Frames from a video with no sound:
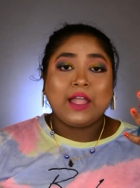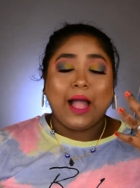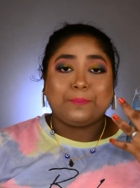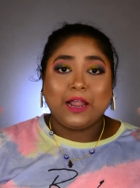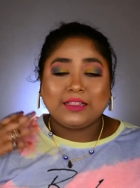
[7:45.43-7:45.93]

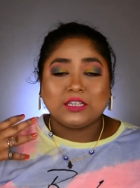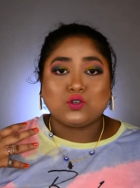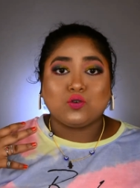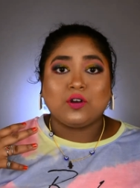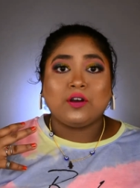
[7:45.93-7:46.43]
apply this
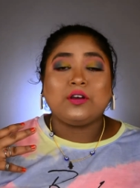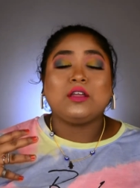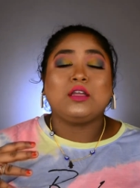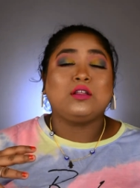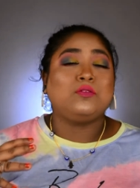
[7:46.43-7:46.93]
toner
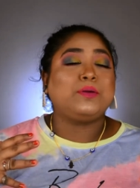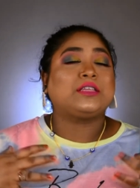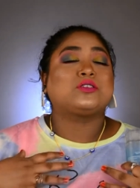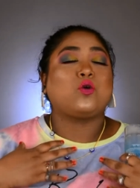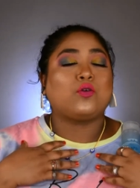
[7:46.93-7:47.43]
you'll be
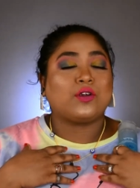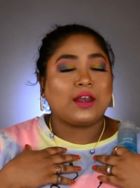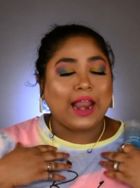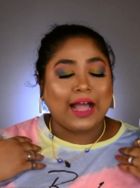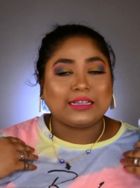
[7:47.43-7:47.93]
so
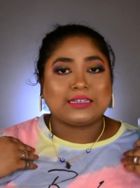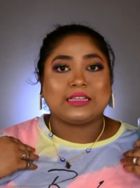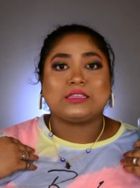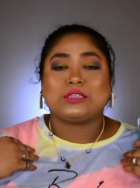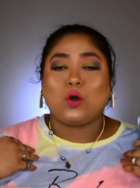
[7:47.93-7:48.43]
relaxed
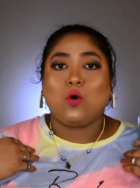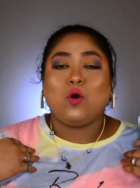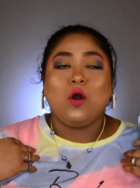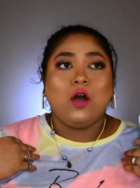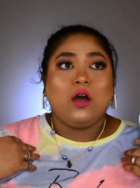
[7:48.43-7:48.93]
and so